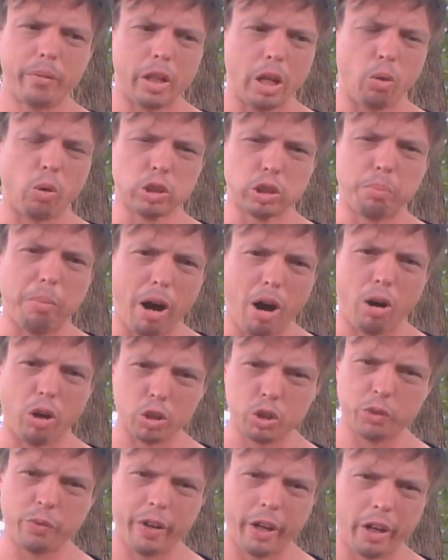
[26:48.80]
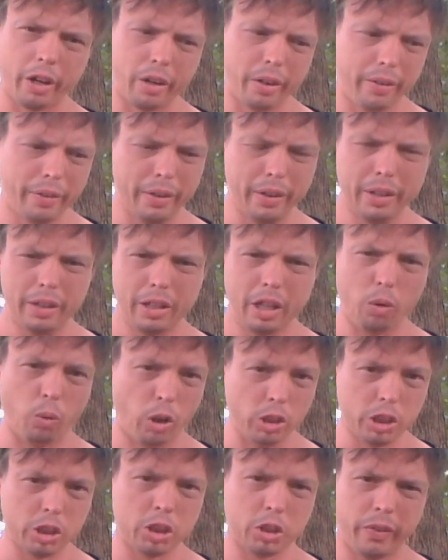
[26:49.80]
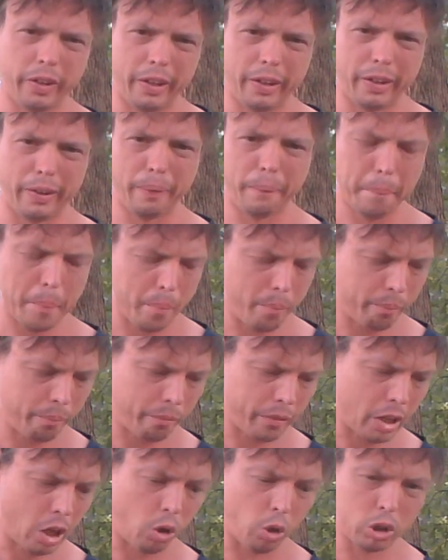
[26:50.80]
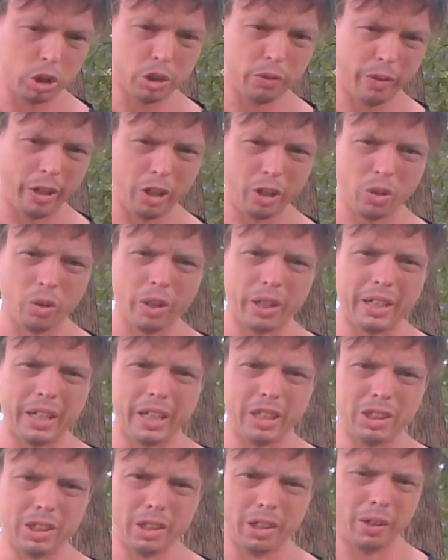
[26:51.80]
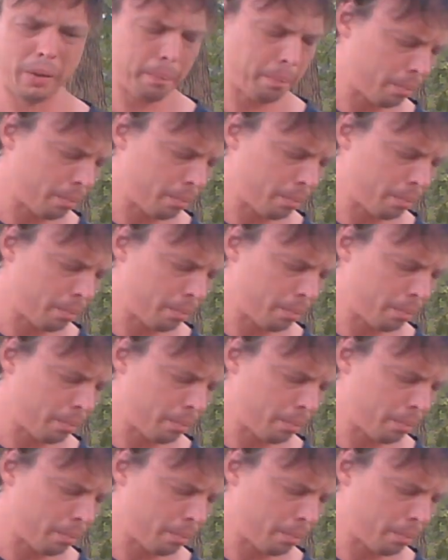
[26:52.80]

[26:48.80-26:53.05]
It was a ball, a sphere. It was a sphere, or spherical in nature.